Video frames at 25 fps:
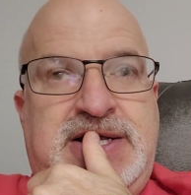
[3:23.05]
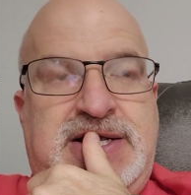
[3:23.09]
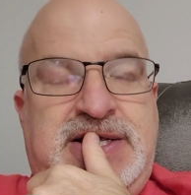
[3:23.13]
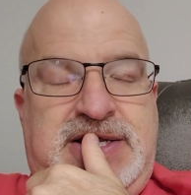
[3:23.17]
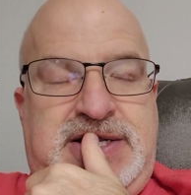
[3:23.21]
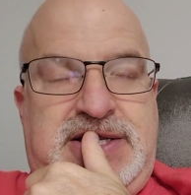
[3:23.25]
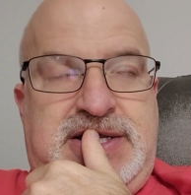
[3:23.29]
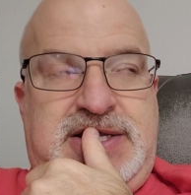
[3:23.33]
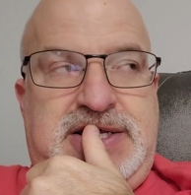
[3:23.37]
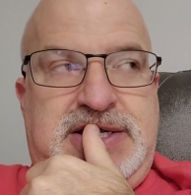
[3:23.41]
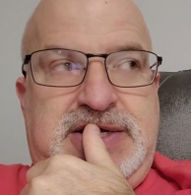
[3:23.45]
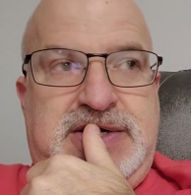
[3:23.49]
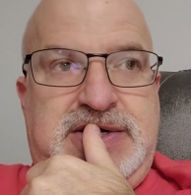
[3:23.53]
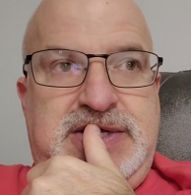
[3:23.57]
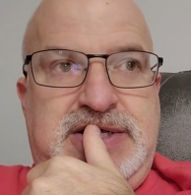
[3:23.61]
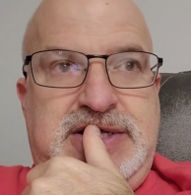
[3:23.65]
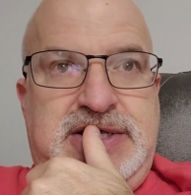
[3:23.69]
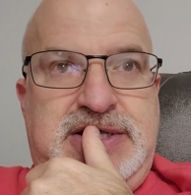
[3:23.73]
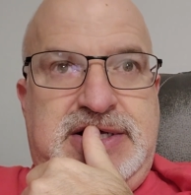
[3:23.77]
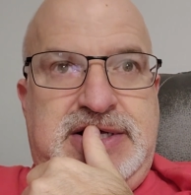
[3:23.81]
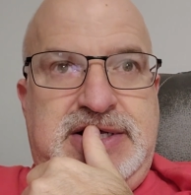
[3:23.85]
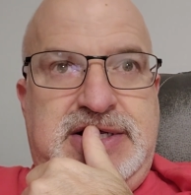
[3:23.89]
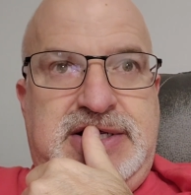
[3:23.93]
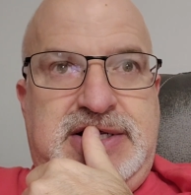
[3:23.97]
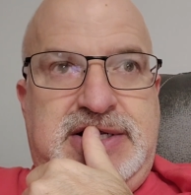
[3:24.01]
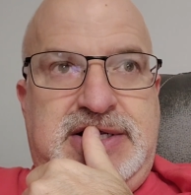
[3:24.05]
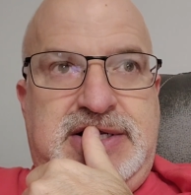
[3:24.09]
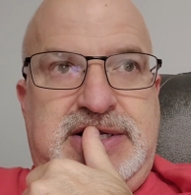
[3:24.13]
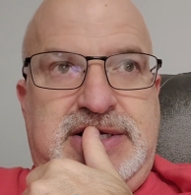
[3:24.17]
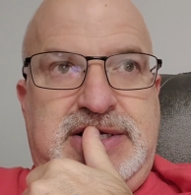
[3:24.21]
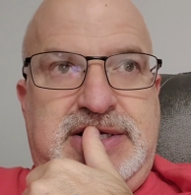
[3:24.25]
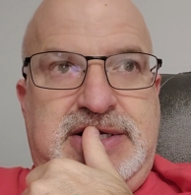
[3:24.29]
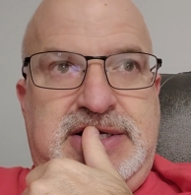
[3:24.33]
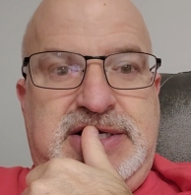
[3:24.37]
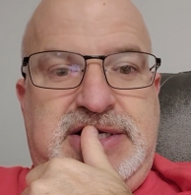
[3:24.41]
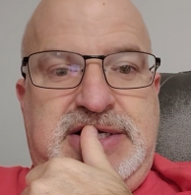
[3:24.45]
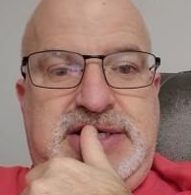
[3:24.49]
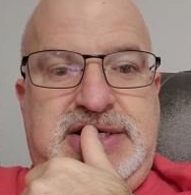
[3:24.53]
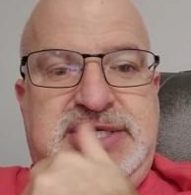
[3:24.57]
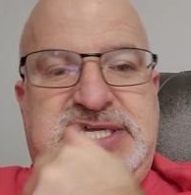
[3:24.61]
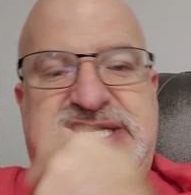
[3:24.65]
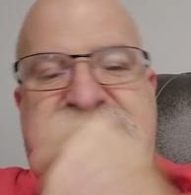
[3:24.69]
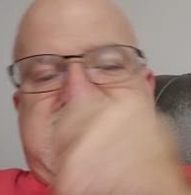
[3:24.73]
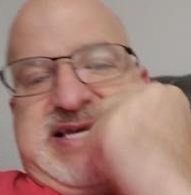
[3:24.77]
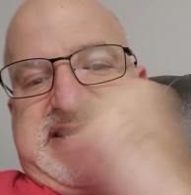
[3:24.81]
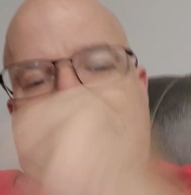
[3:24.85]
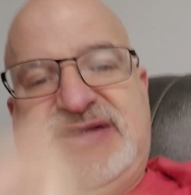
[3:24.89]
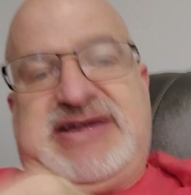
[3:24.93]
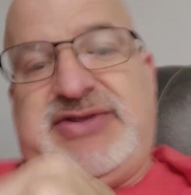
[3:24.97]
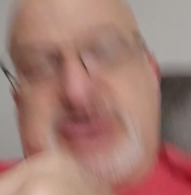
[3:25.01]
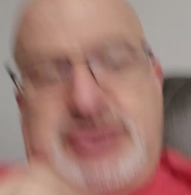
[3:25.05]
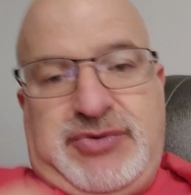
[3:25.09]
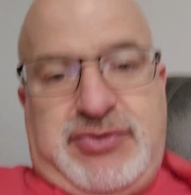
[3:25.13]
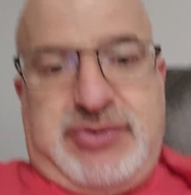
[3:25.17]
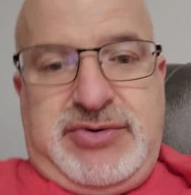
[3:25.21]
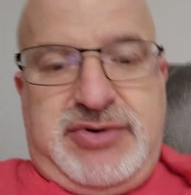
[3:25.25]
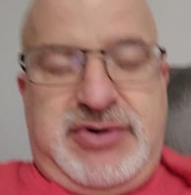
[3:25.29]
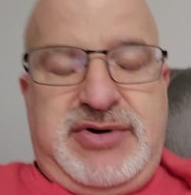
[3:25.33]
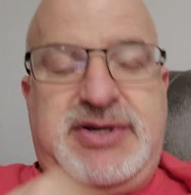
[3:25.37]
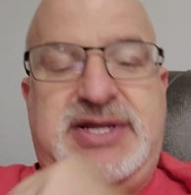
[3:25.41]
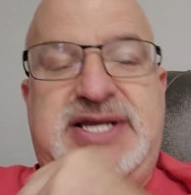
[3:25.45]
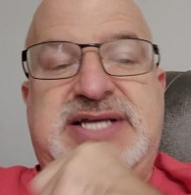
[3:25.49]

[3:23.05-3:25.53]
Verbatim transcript: So he like gets on the horn,